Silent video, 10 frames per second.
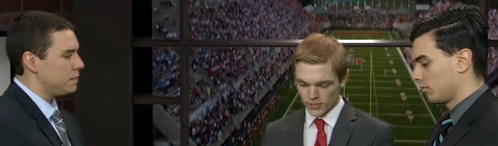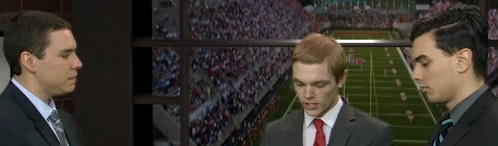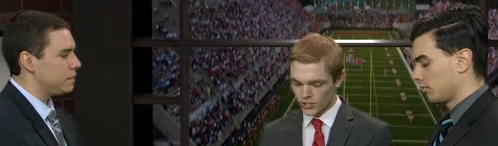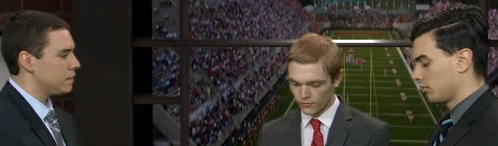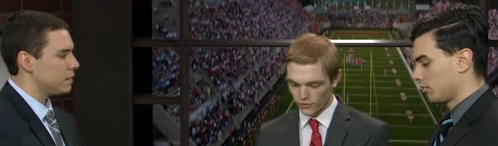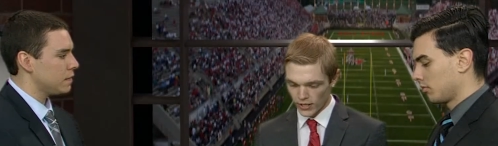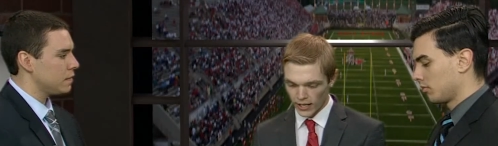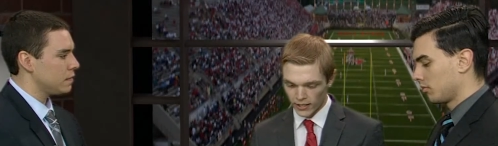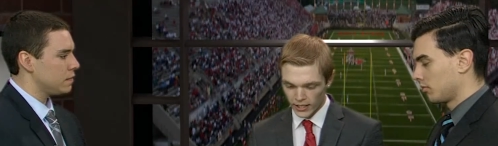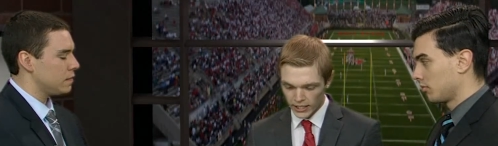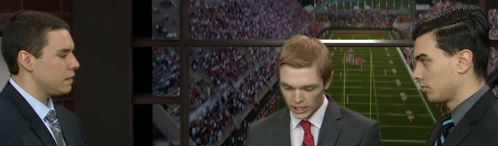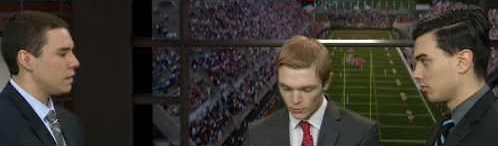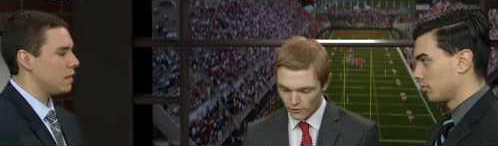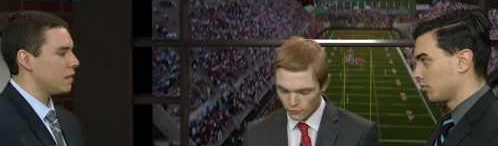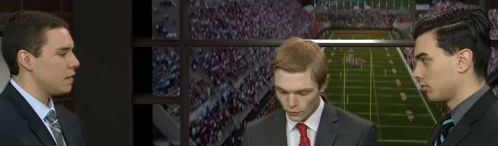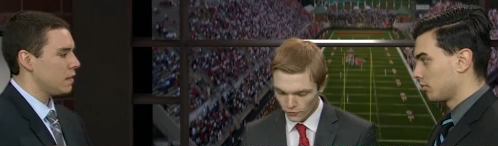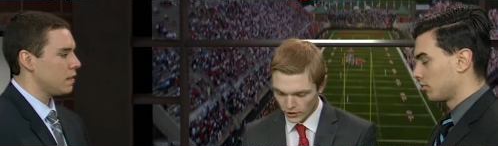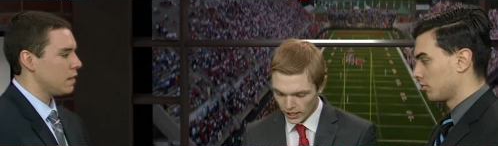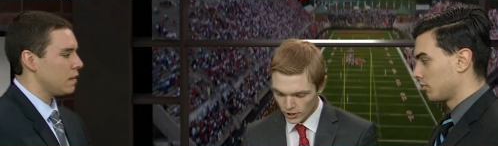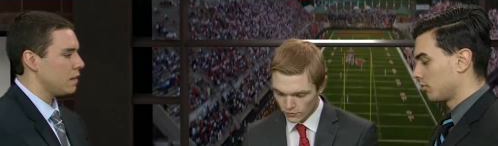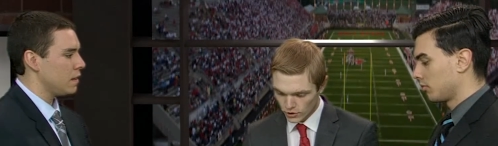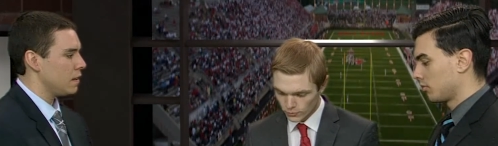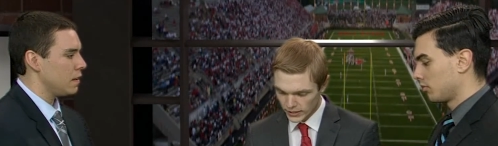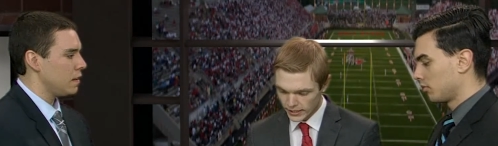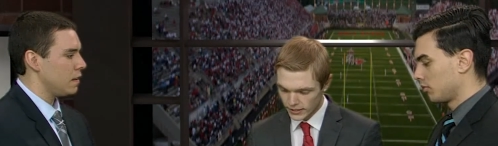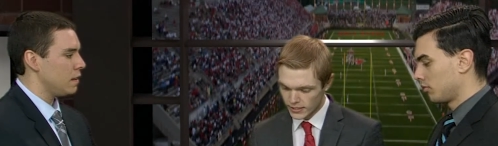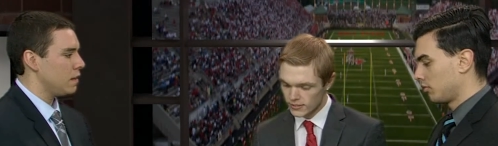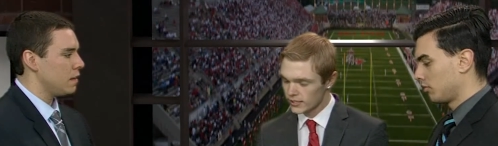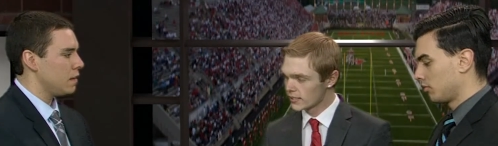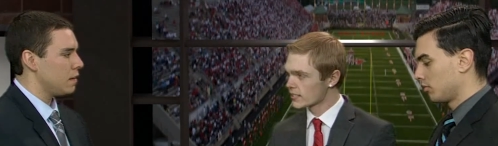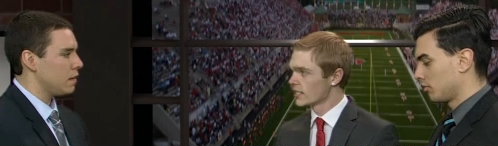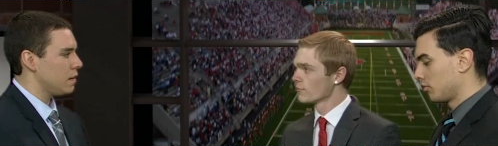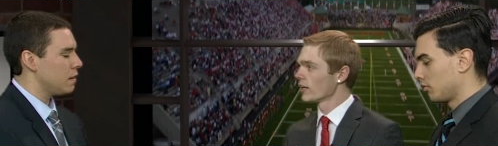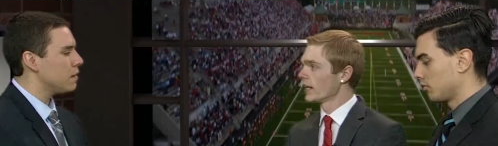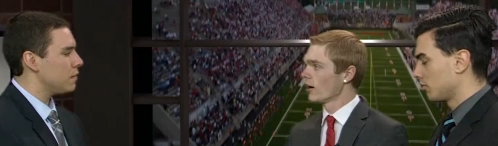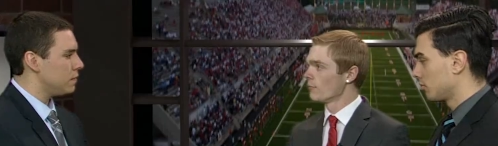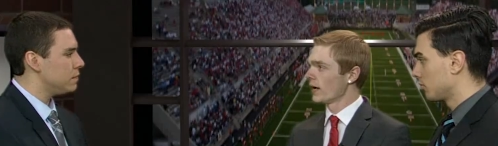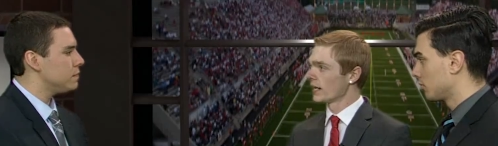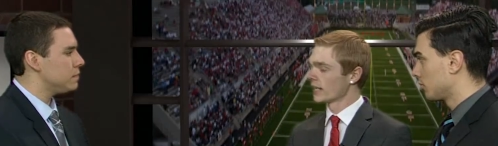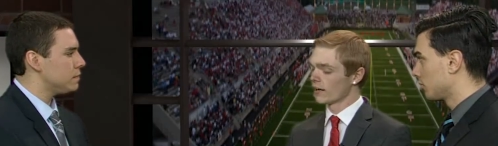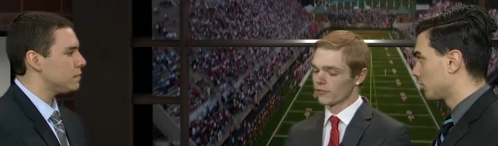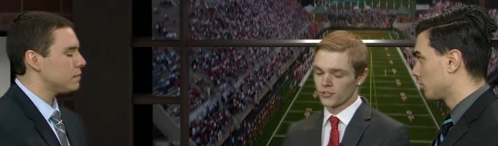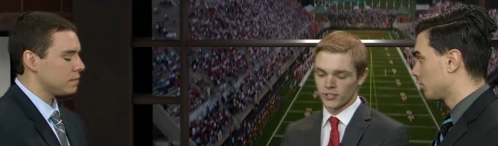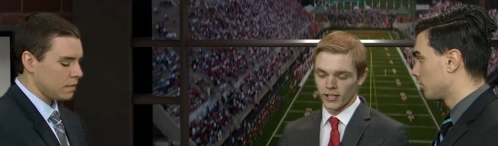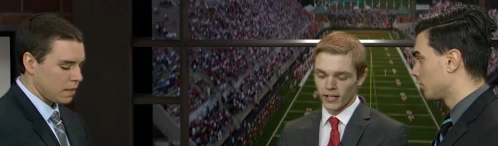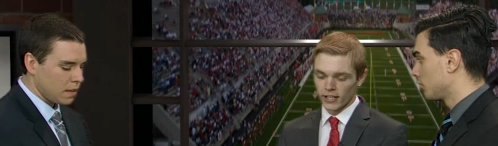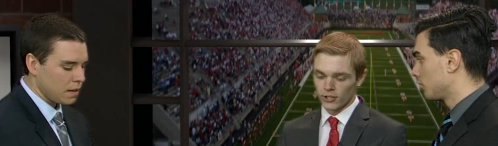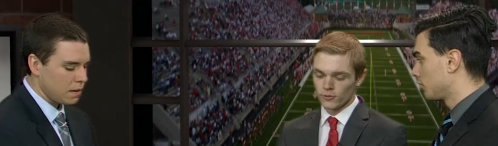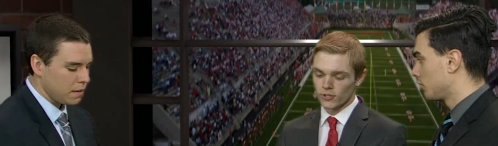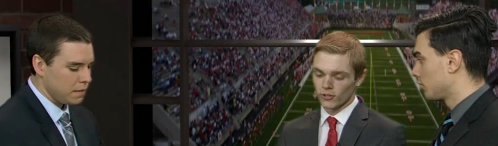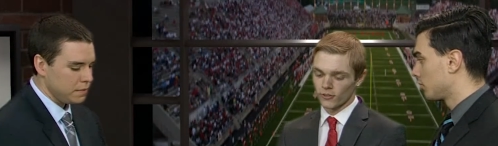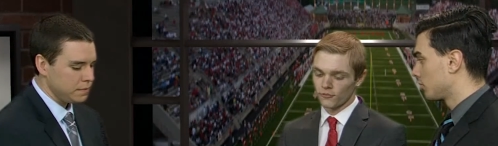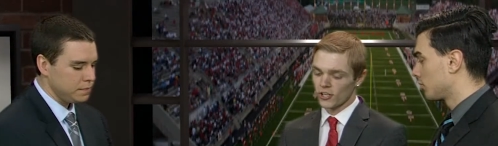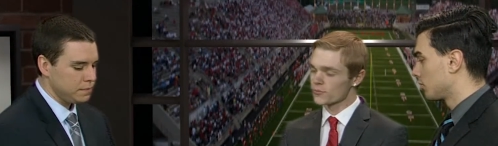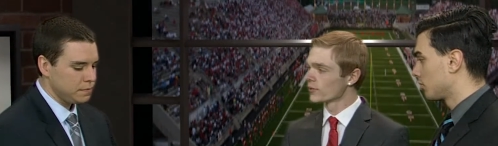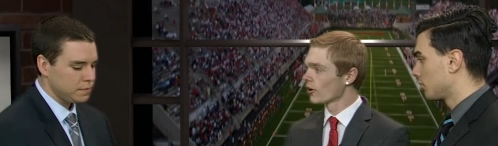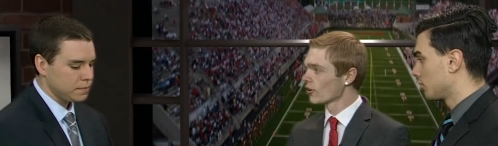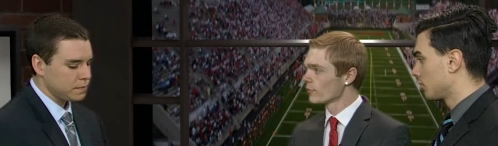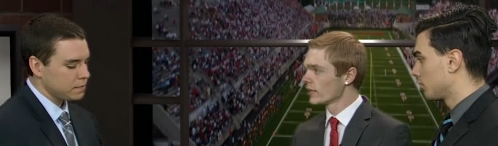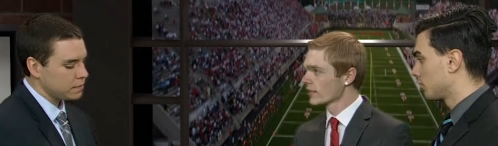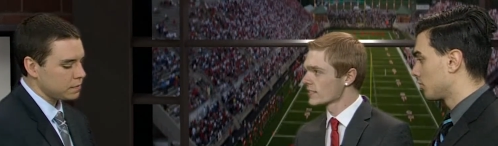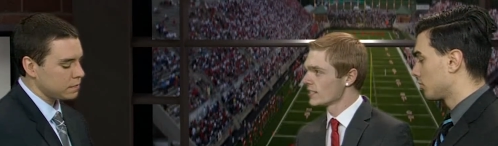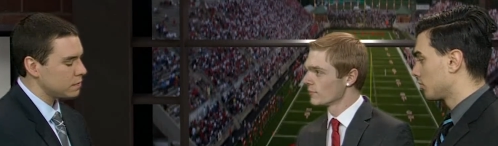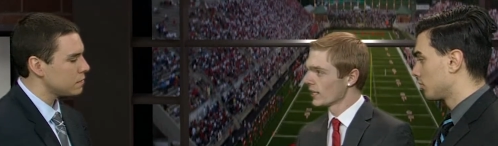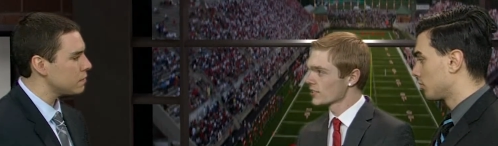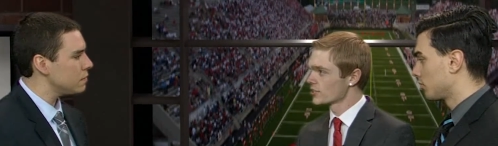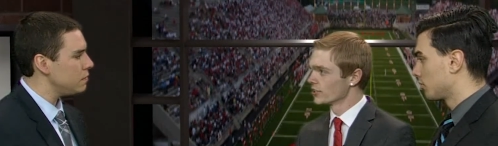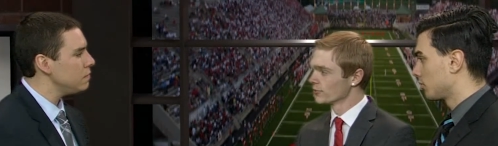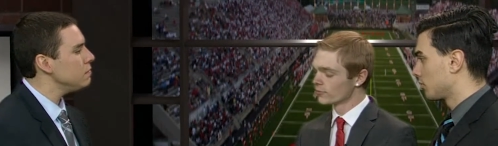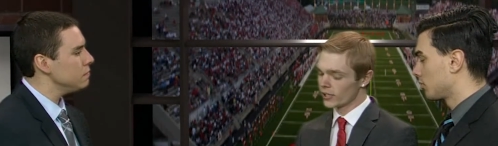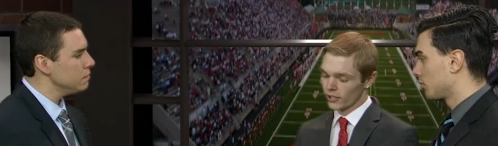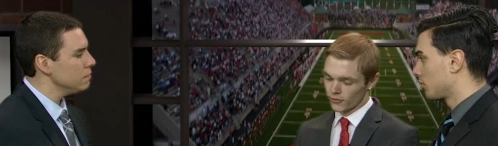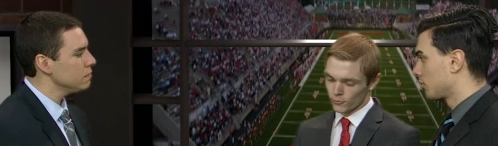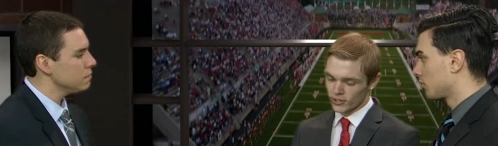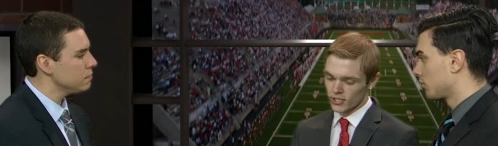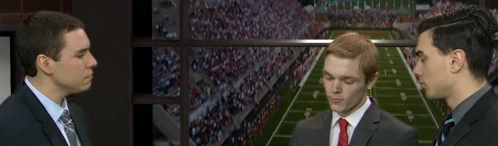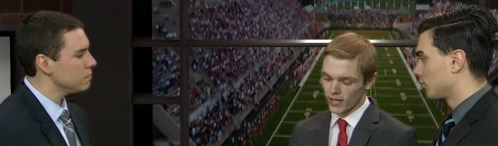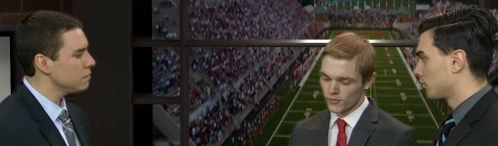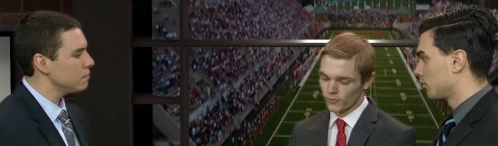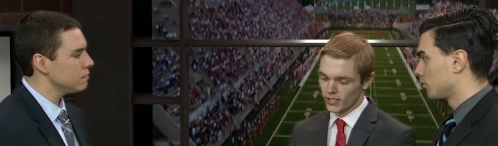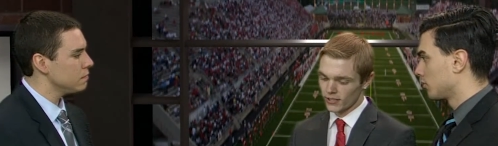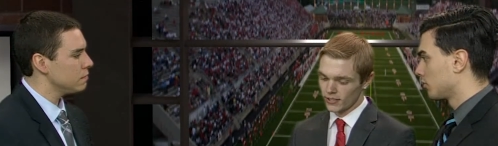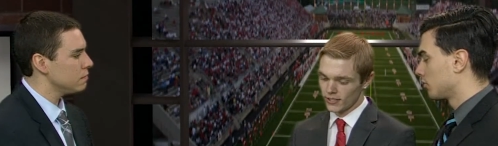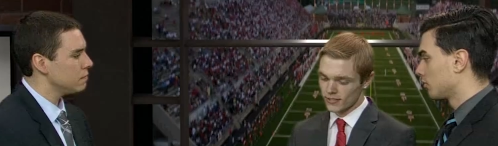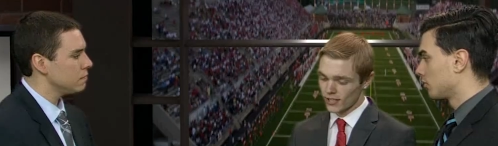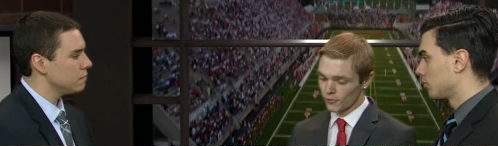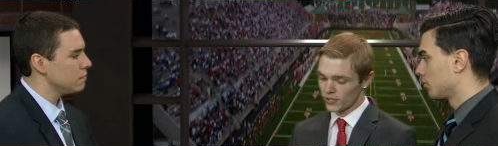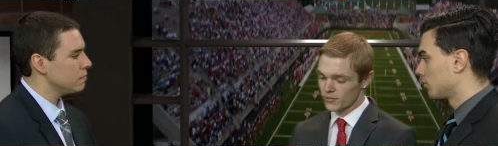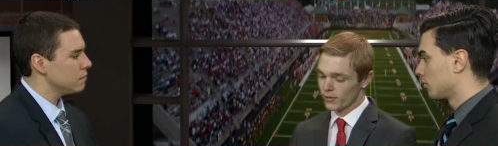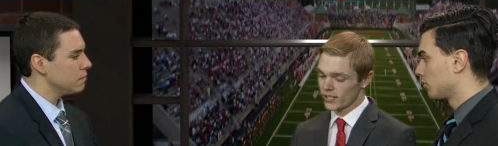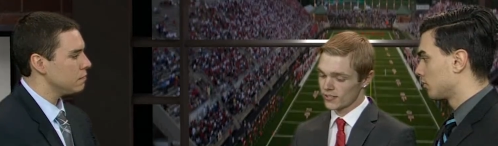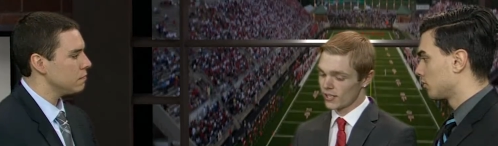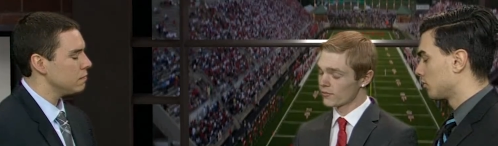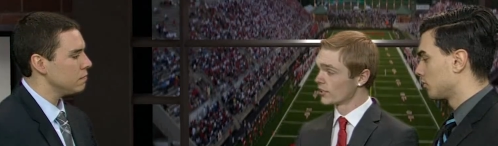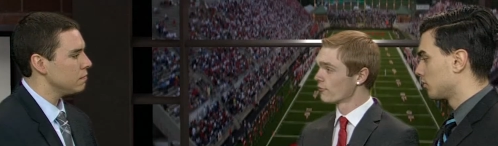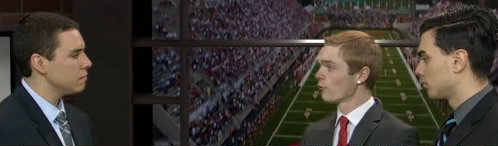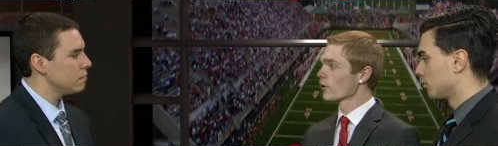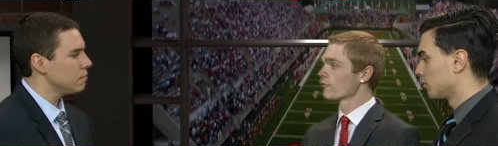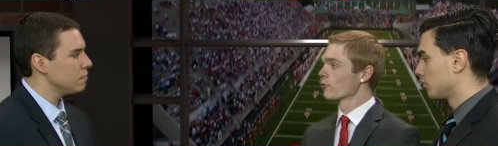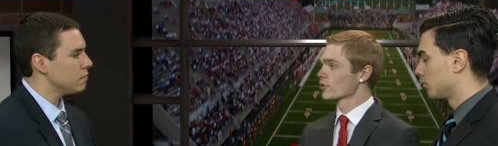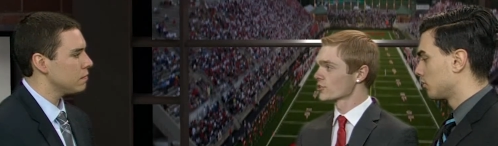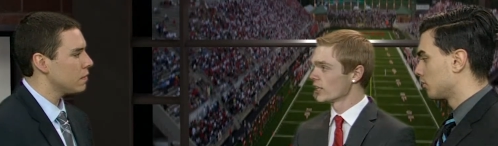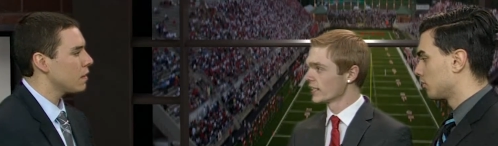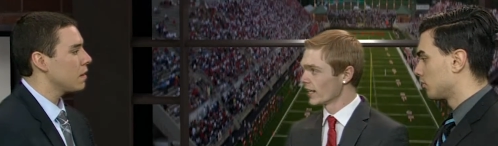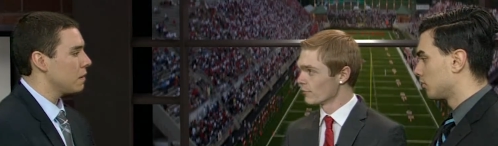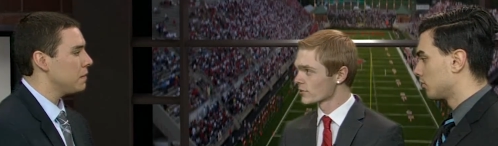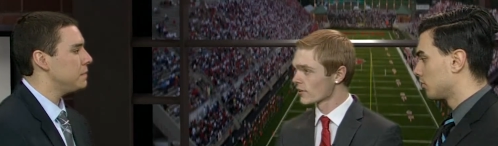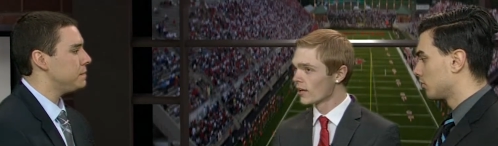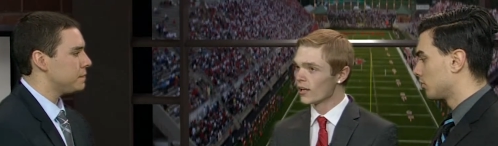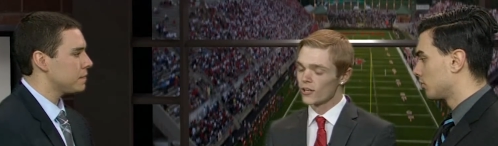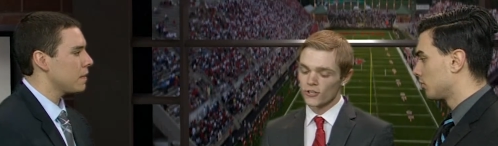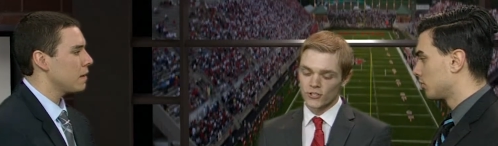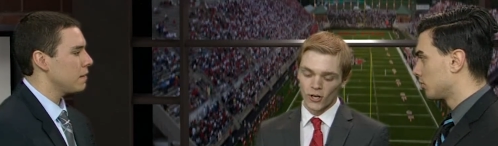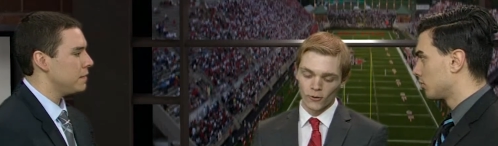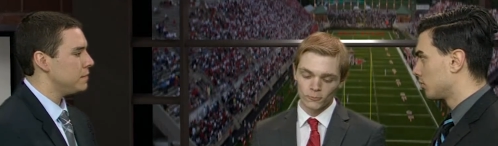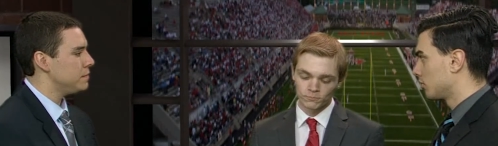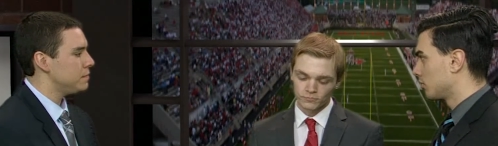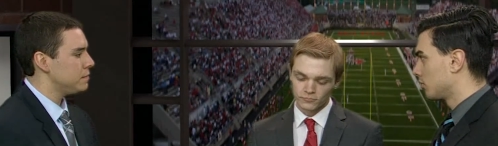Speaker 1: position for that. He went four for nine over the weekend. He's leading the team right now in batting average. He was on a freshman All America team last year, and with this past weekend, he has now reached base safely in 44 straight games. So